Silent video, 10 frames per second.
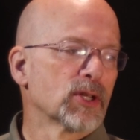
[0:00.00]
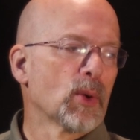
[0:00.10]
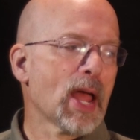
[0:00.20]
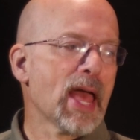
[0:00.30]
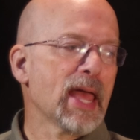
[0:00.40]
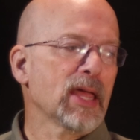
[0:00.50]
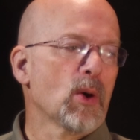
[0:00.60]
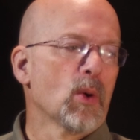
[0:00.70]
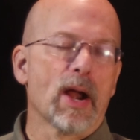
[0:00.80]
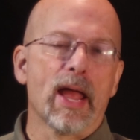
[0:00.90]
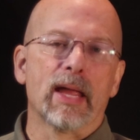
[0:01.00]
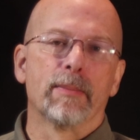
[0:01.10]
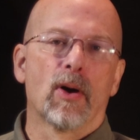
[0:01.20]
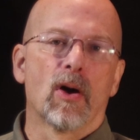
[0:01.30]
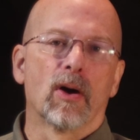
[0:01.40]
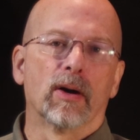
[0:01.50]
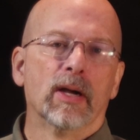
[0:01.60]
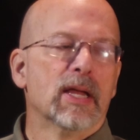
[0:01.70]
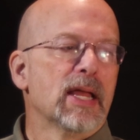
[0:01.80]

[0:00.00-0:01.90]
So A or A bar,